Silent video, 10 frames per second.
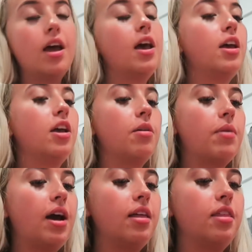
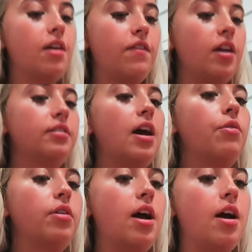And the advice that I
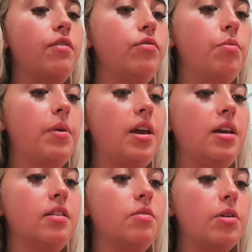would have would
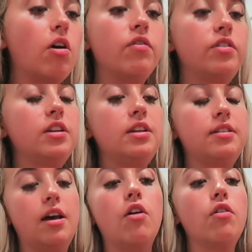be to be confident in
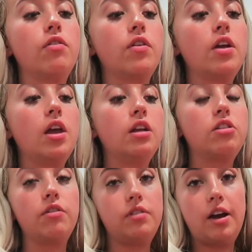yourself.
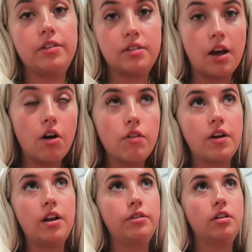Don't doubt yourself. I
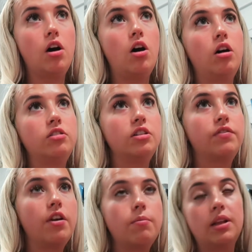know it's hard and it's
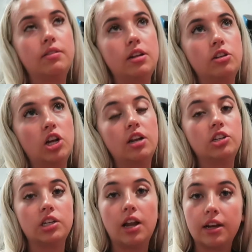very mentally
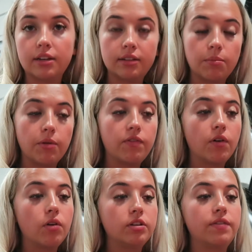challenging, like I said
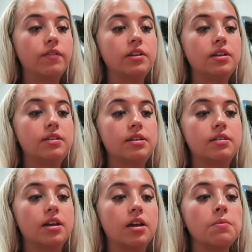before. It's very easy
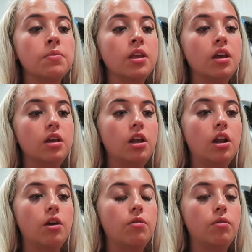to, you
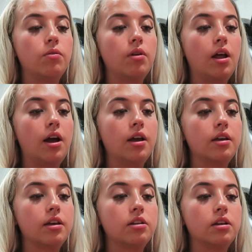know,
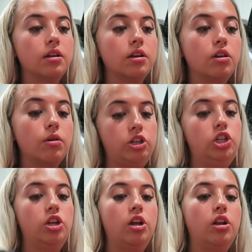like
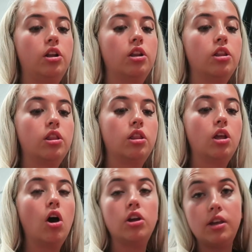question,
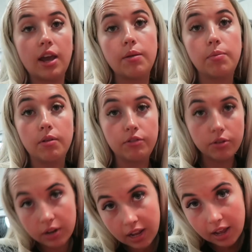are you capable of
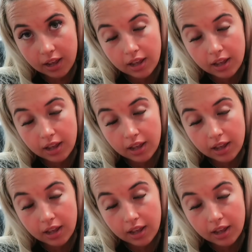doing it?